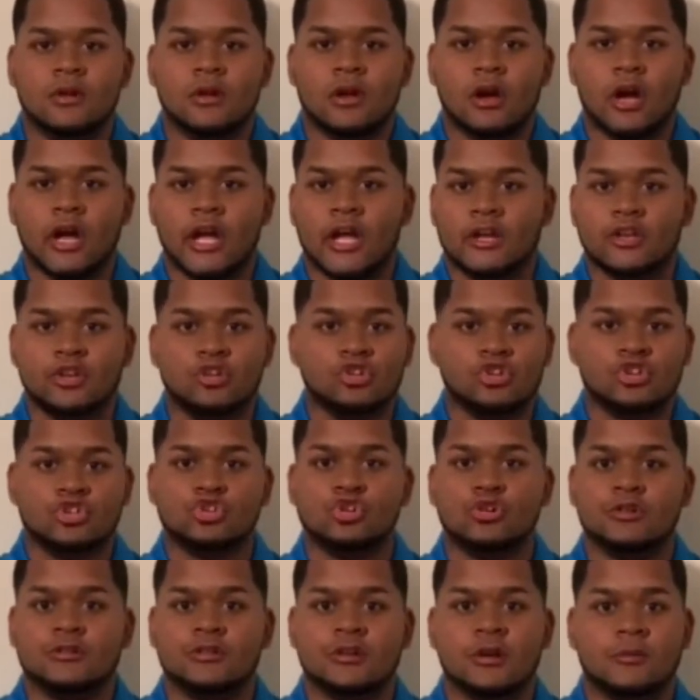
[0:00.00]
and your
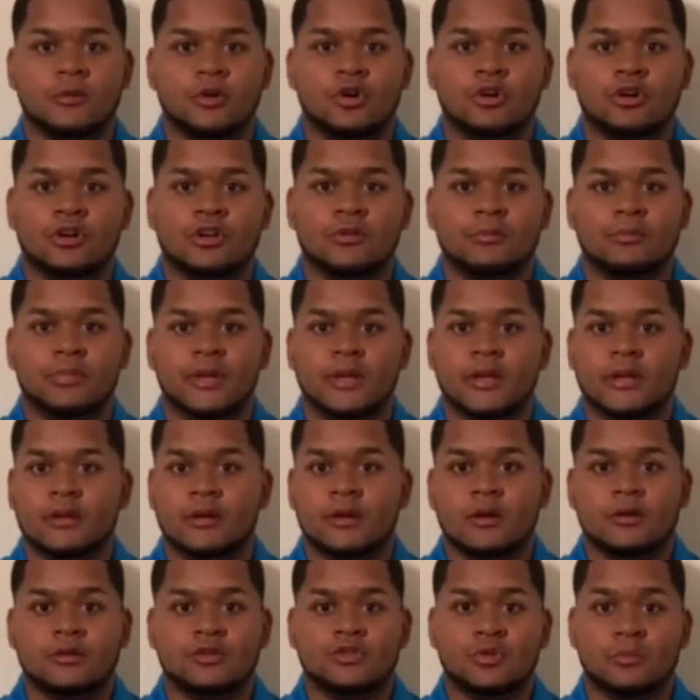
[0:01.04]
short-term goal could be
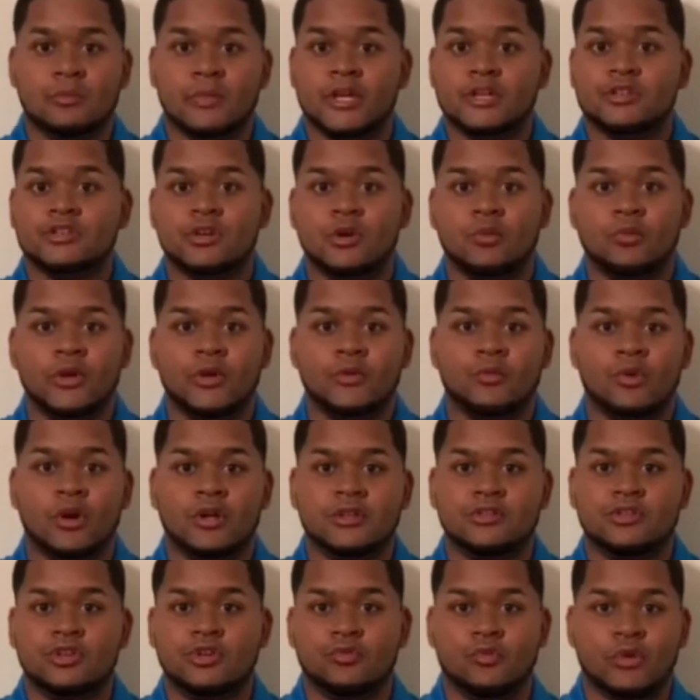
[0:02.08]
to make sure we run
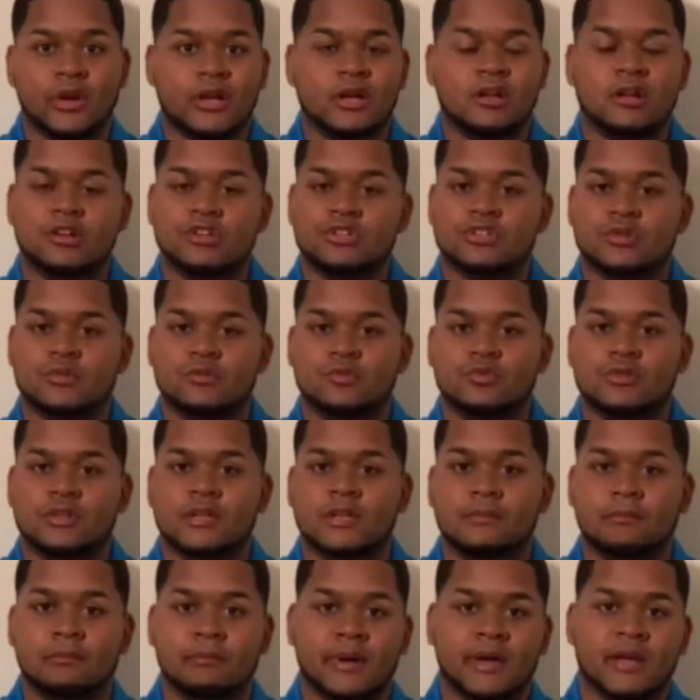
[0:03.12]
the regulation
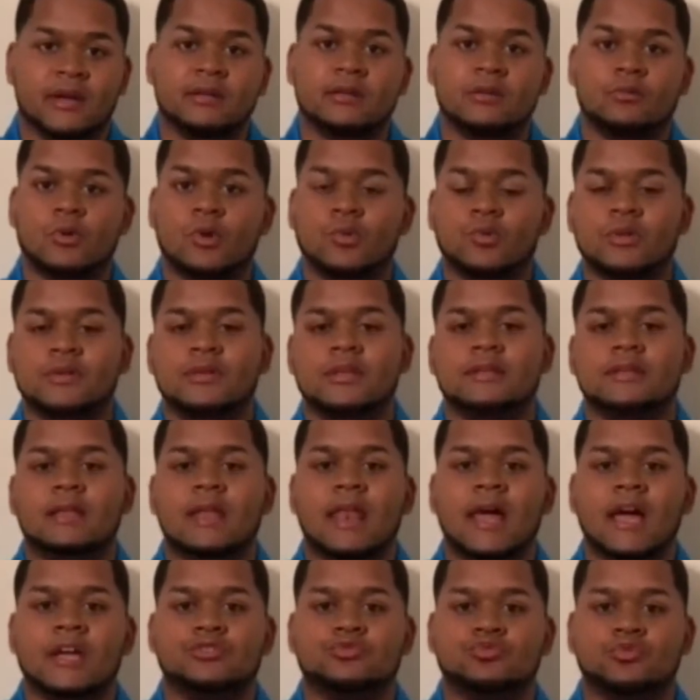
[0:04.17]
routine better than what we did the
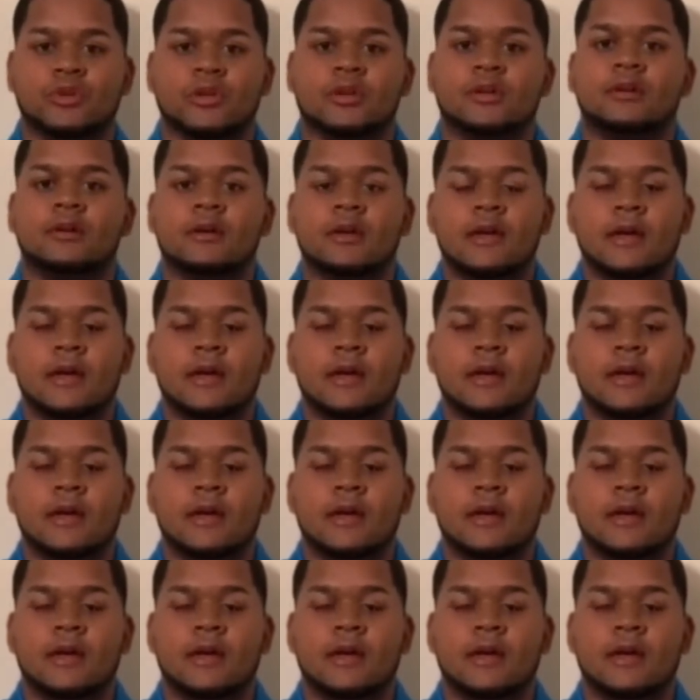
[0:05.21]
last week.